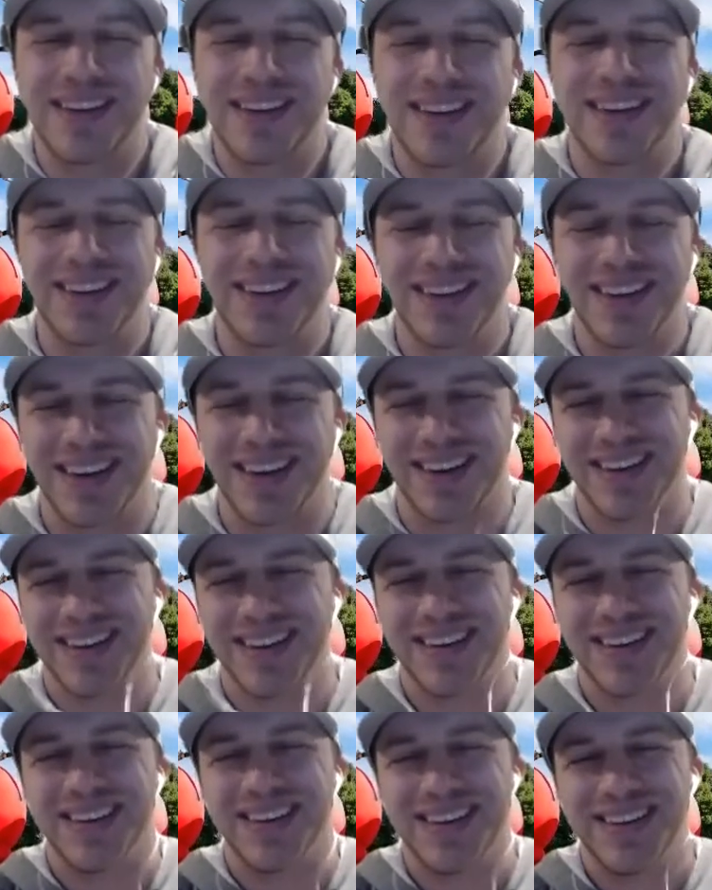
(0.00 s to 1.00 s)

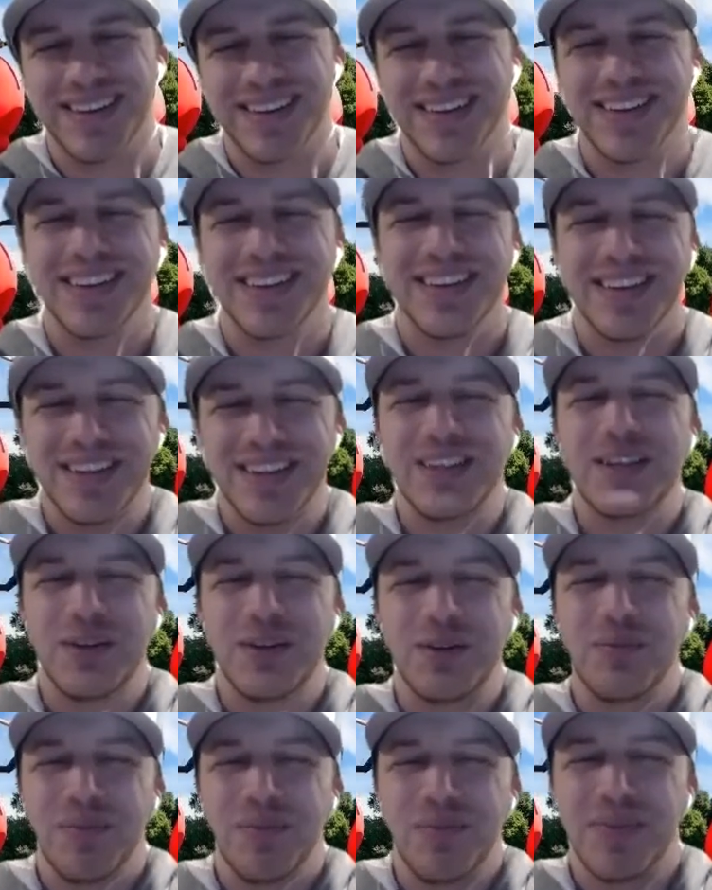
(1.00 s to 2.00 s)

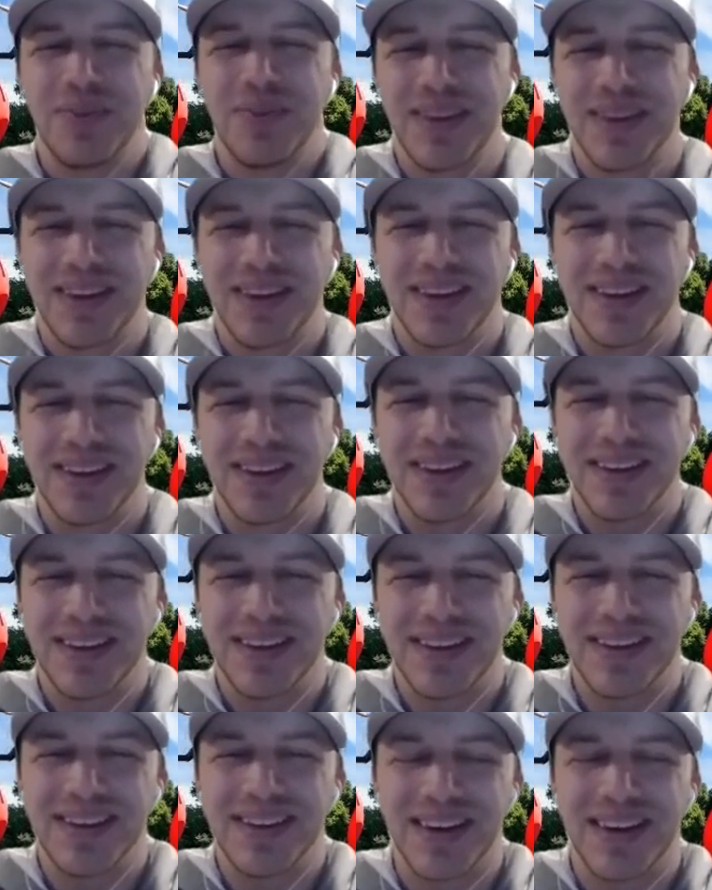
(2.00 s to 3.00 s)

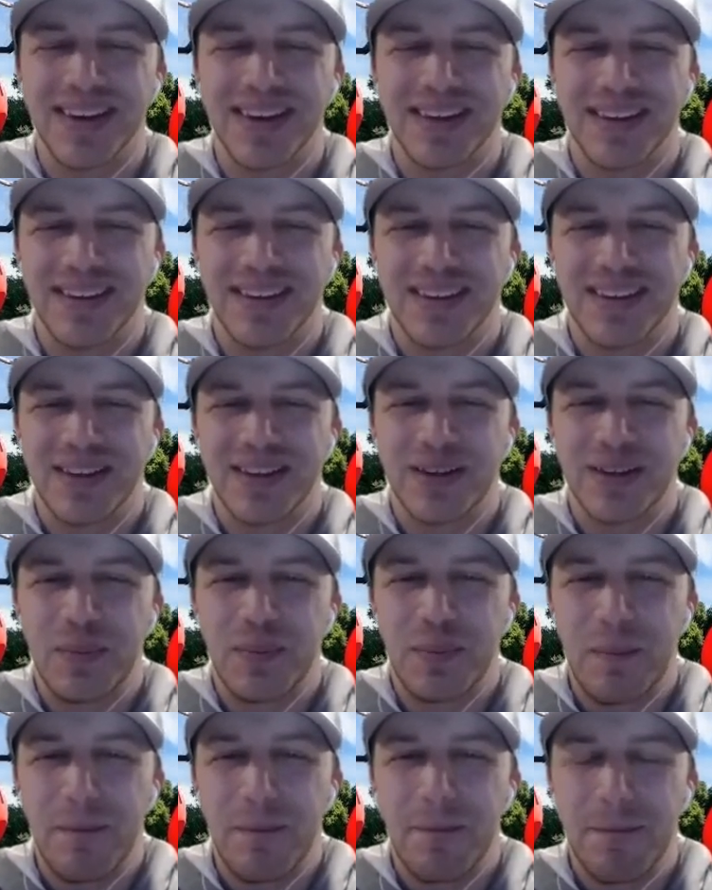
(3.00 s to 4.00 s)

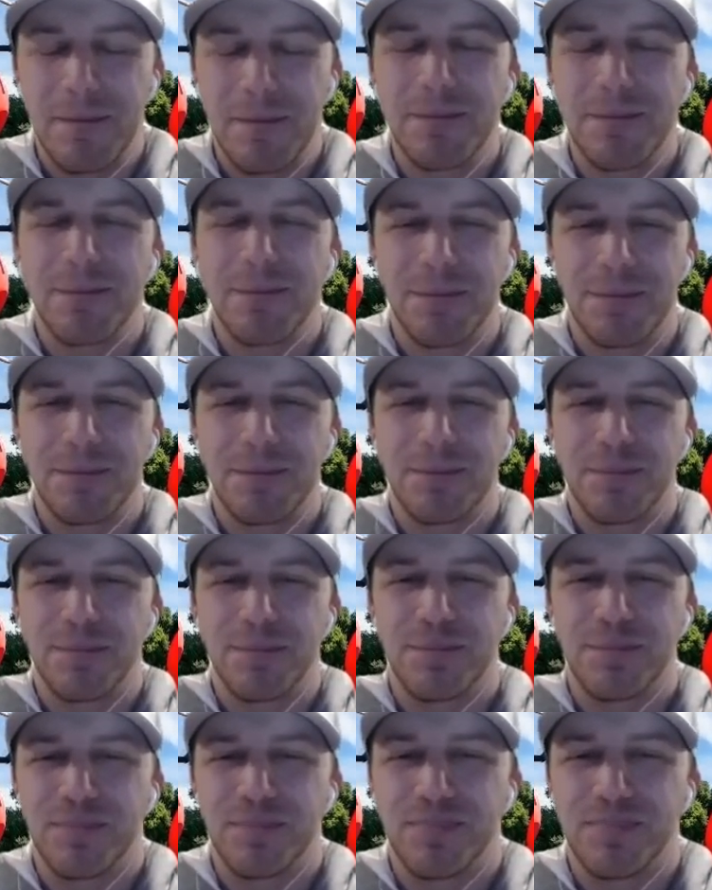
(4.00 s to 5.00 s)

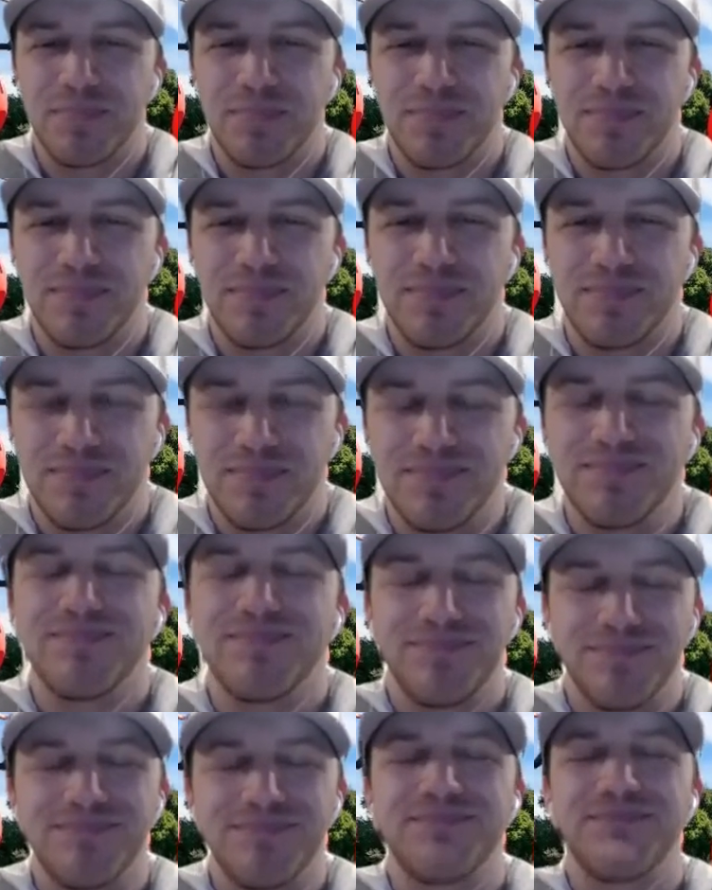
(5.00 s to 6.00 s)

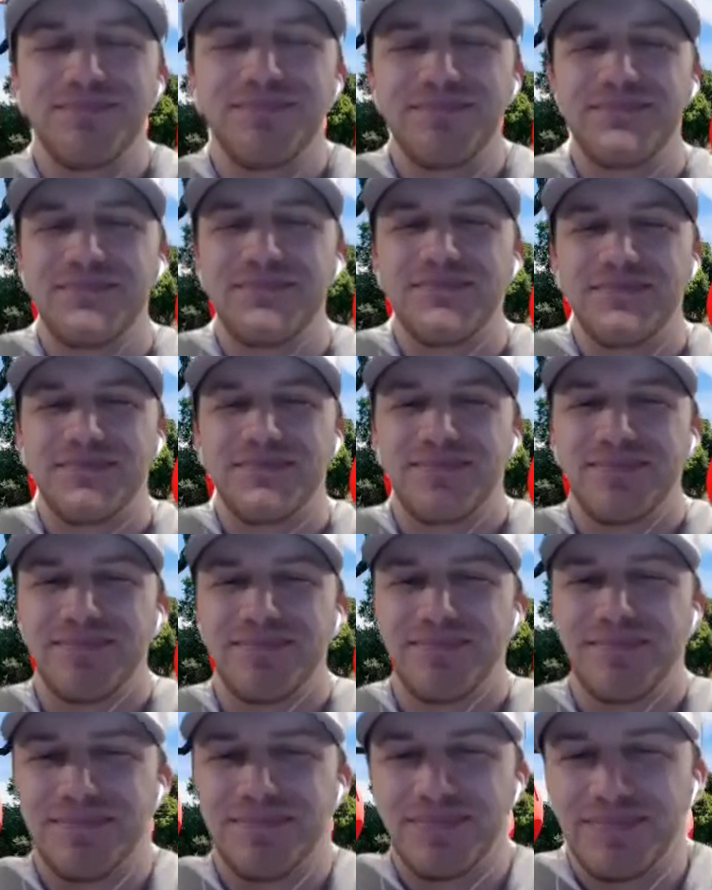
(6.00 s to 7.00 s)

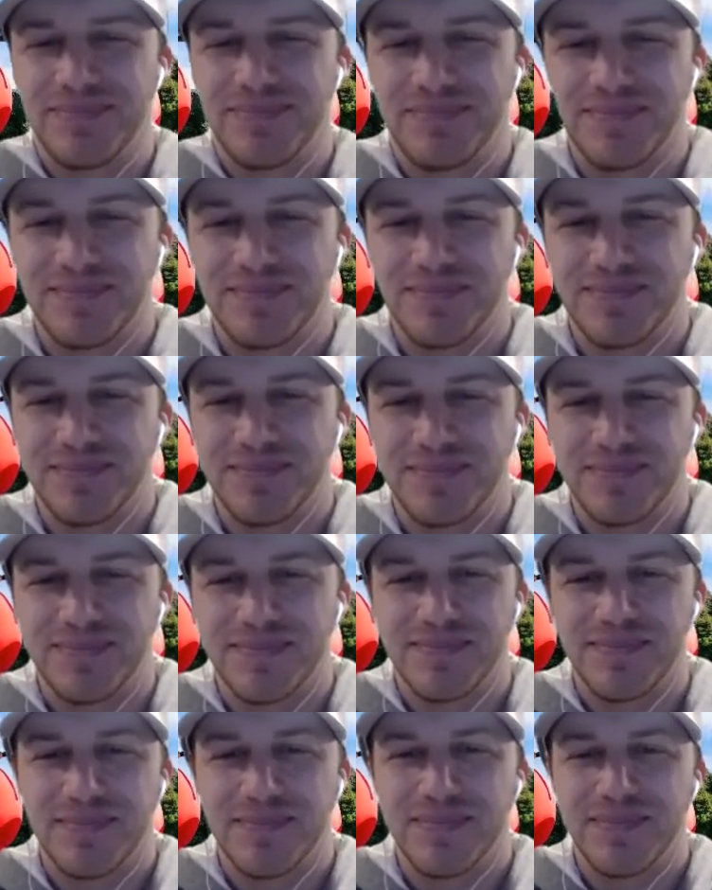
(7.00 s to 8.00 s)
(not speaking)